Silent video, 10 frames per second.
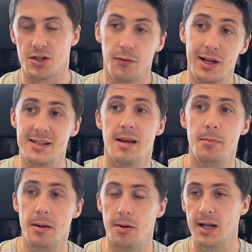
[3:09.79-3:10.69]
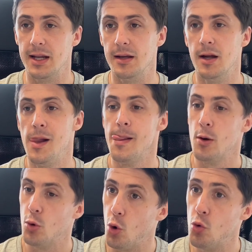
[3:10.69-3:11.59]
So if we can send people in
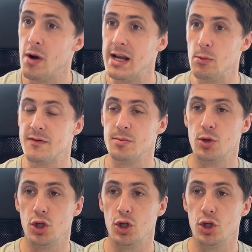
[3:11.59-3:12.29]
already with some